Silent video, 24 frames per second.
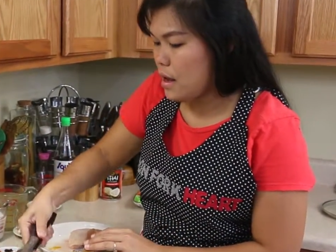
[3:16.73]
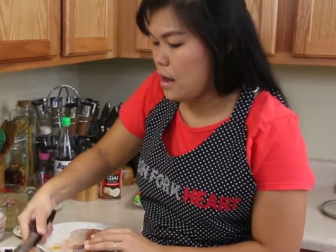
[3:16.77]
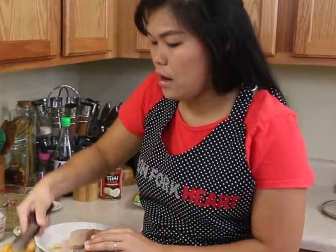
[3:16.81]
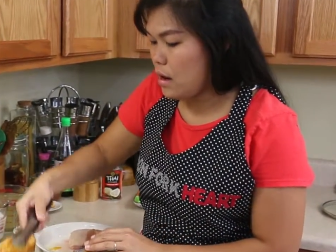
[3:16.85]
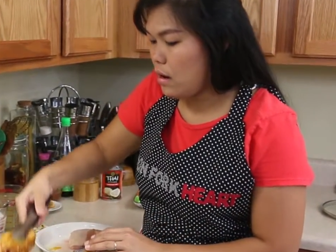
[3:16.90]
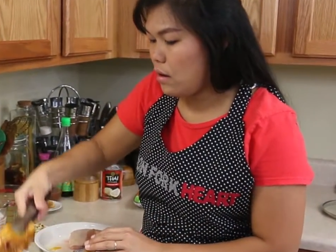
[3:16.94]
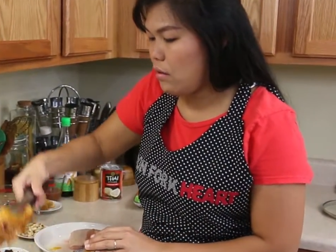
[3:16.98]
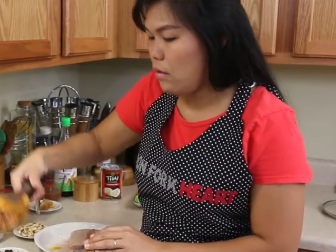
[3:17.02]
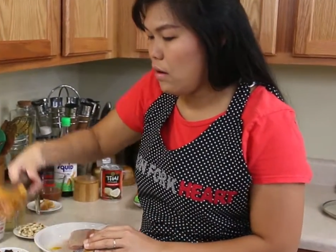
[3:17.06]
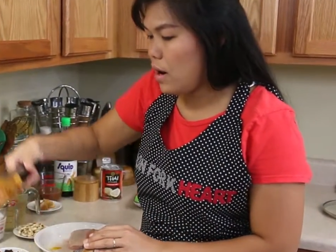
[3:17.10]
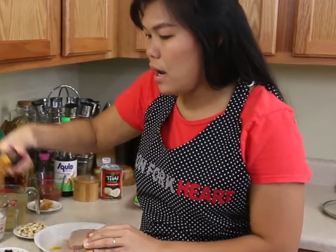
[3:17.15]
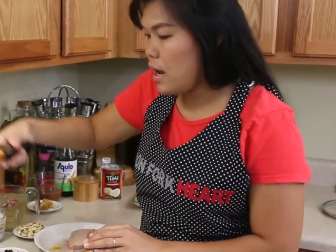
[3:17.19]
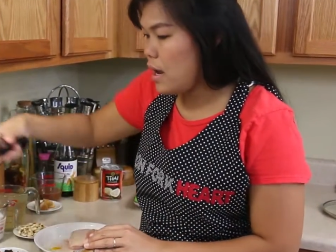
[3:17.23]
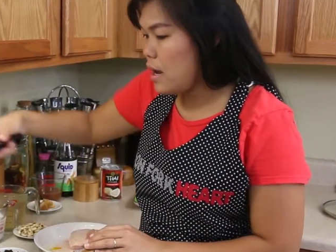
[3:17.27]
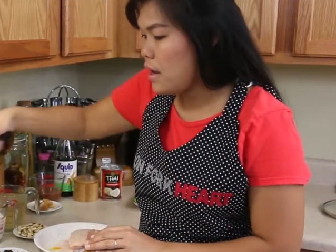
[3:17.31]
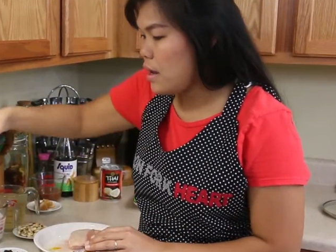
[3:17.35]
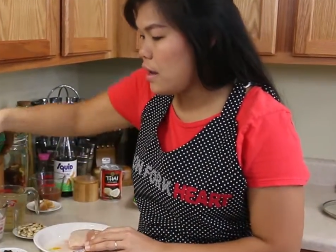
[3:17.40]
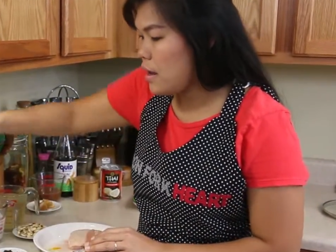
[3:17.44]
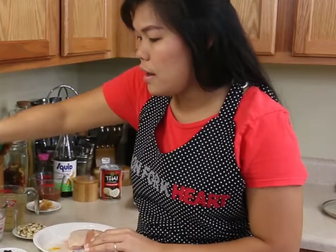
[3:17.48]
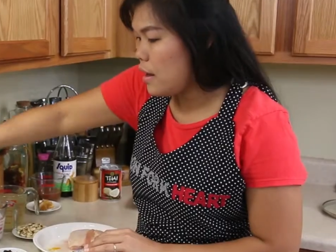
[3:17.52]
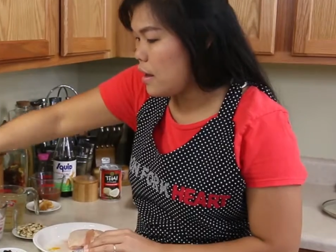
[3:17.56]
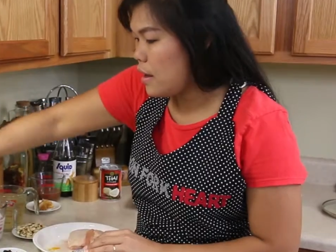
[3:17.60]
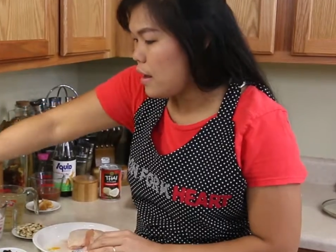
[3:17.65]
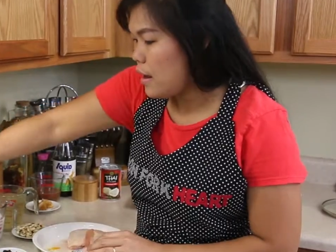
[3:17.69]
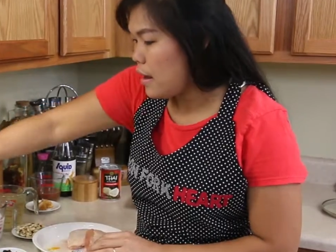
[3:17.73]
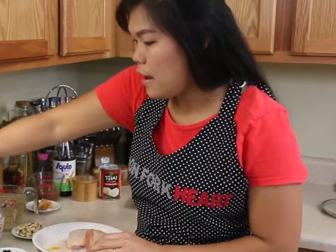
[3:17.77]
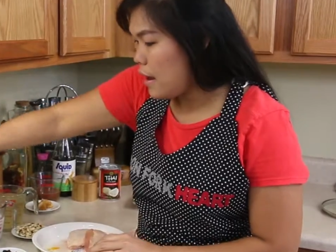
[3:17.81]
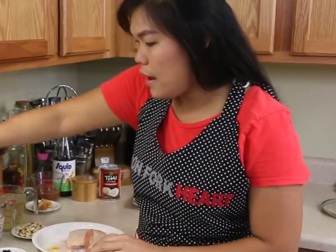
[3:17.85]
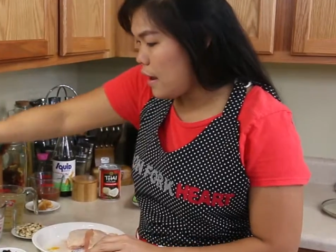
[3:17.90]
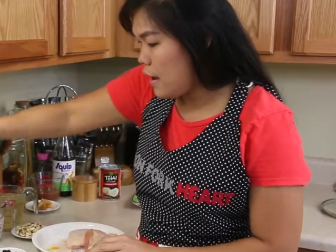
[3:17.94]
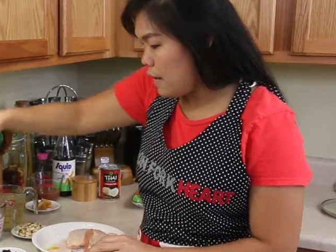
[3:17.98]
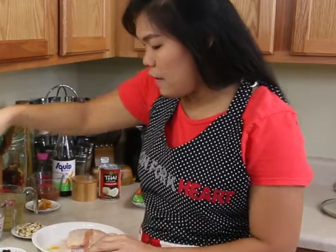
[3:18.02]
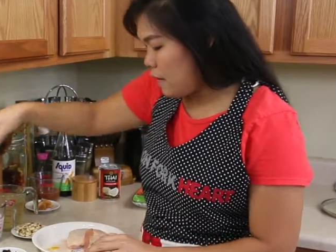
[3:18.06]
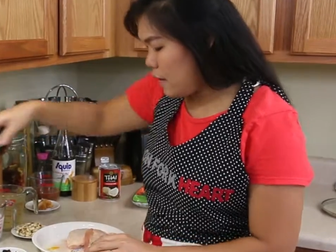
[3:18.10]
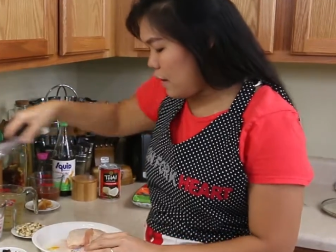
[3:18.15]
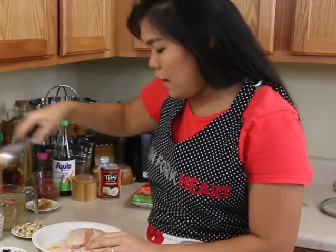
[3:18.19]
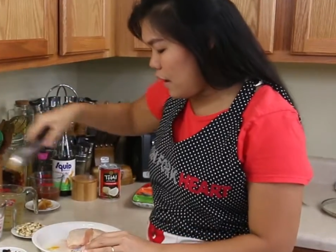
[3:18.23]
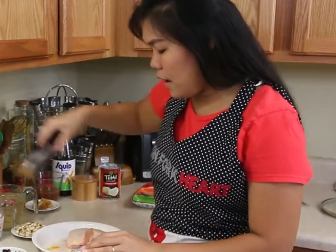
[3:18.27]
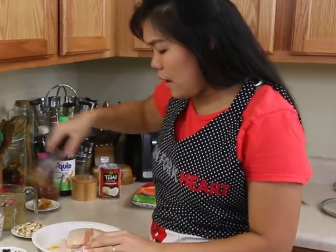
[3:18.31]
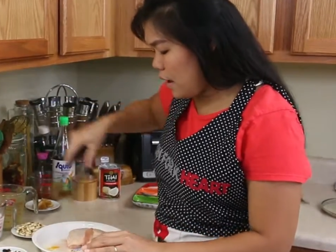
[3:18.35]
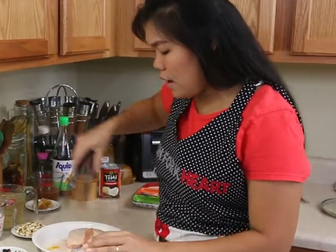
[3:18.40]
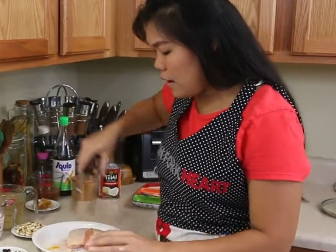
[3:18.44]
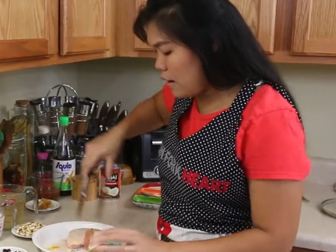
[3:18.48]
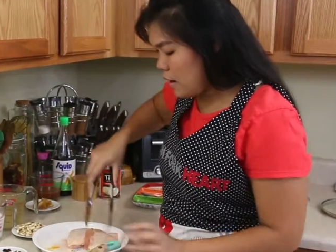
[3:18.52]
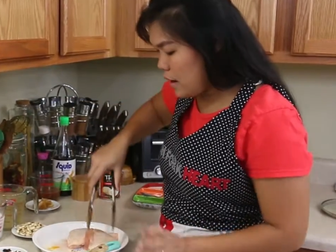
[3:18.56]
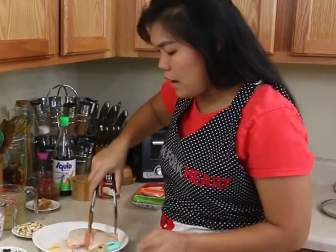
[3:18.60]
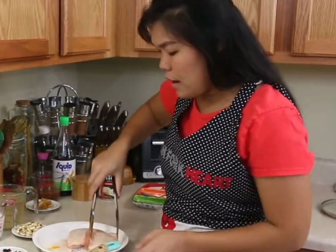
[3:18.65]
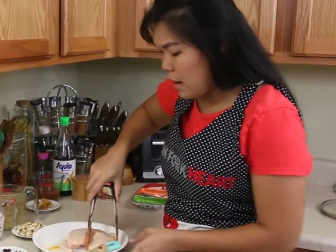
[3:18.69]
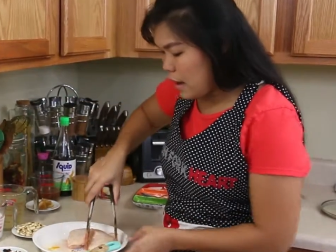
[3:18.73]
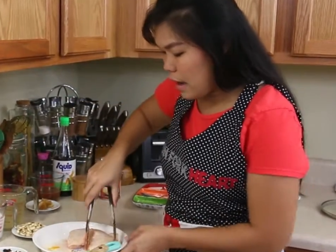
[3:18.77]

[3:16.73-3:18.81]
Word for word: all right and then